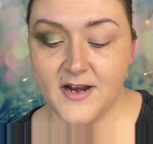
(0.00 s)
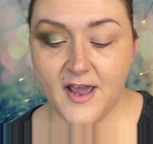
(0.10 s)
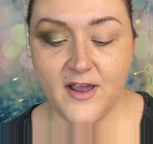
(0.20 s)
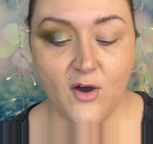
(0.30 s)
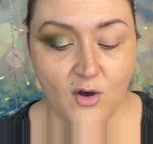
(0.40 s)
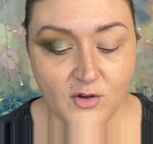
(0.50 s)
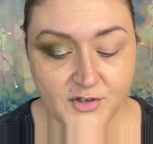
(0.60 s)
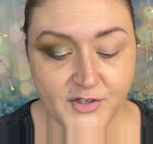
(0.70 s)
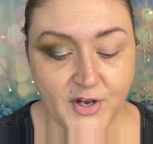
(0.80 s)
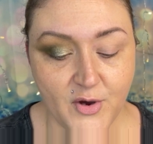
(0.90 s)
I
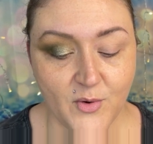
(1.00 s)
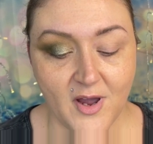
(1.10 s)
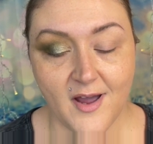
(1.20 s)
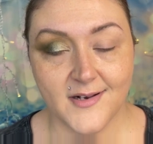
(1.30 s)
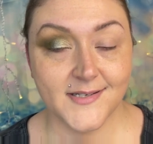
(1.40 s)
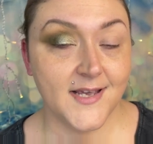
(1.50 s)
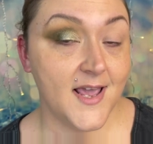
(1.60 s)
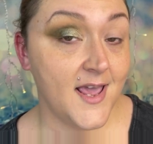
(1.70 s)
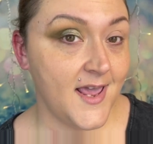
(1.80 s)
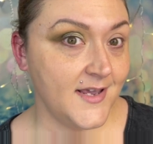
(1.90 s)
also got
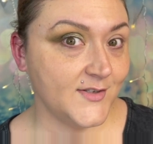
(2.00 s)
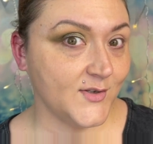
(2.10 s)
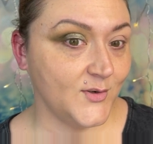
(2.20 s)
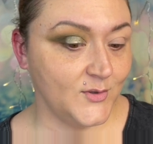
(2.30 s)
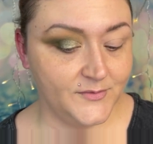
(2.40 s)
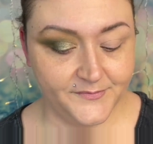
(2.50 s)
Hazel,